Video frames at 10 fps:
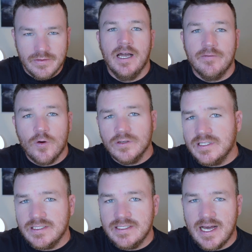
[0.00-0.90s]
Of course,
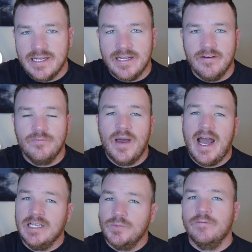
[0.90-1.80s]
this is not enough.
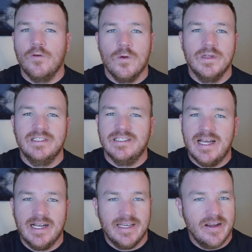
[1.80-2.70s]
Past performance does
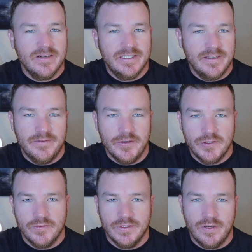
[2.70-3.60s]
not guarantee
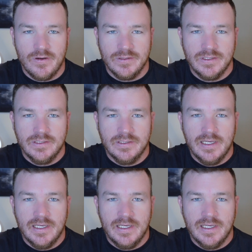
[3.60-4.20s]
future results.